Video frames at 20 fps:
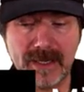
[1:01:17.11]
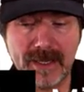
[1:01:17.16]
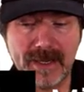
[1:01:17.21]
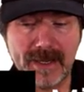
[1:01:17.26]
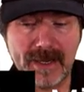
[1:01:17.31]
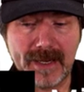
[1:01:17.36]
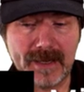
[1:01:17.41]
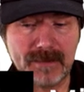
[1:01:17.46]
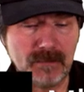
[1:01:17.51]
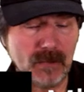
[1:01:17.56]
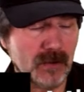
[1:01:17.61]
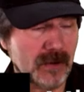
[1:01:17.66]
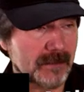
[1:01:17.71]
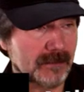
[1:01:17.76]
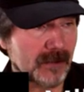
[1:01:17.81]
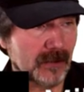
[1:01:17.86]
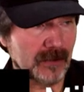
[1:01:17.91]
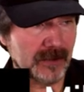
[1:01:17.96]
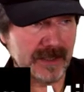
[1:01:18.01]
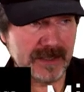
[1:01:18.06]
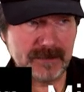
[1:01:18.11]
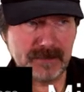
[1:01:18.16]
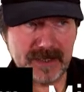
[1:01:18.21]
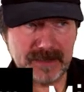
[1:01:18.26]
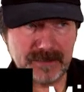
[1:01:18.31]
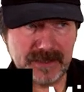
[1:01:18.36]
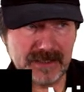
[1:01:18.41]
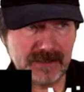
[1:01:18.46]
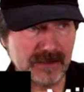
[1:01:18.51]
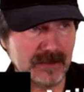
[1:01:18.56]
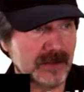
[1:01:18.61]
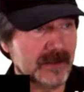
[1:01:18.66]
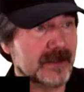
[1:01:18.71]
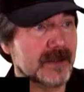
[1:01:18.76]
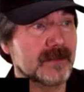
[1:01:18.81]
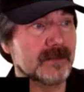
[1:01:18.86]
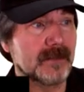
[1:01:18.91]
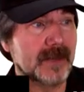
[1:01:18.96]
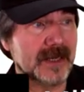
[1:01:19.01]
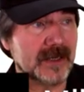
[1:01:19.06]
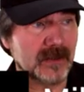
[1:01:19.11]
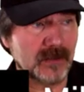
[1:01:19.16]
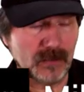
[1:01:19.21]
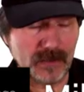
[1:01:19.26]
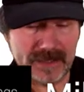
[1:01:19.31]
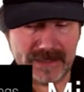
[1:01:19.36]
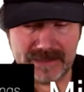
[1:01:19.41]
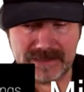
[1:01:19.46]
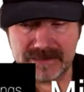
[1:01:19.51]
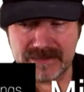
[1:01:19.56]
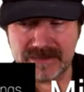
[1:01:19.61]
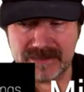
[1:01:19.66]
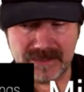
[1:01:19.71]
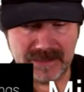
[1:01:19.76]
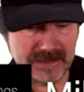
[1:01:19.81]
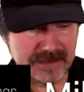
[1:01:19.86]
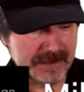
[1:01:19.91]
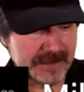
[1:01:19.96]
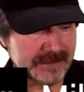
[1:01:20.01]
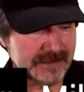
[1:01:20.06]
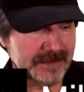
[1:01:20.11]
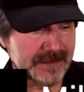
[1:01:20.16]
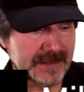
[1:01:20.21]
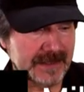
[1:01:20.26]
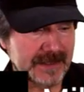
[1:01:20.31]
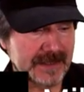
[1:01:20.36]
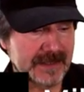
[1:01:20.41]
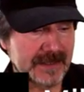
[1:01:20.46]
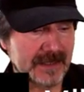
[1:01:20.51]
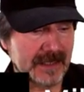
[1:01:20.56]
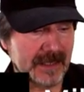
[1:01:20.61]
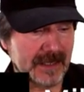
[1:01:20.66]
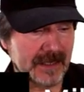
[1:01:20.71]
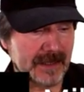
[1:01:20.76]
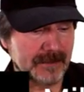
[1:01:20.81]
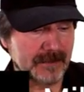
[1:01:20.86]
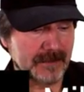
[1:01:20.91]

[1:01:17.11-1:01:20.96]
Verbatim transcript: and more importantly, maybe learn better ways of um,